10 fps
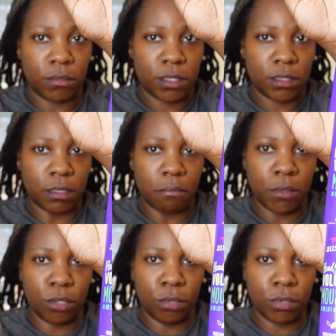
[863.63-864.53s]
some
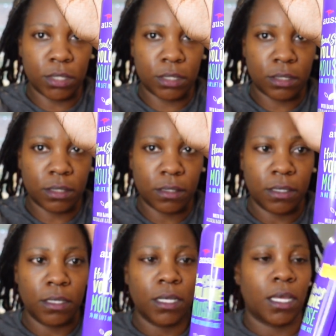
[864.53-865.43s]
mousse,
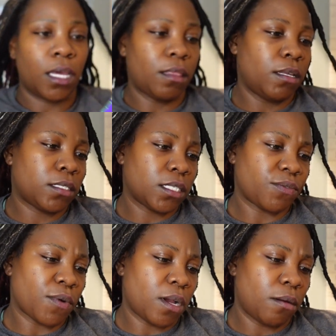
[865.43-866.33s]
and this is
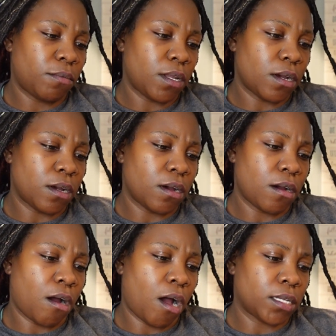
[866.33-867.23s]
from the
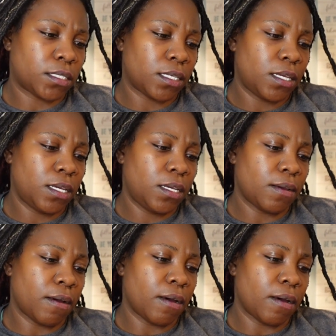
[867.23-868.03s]
Aussie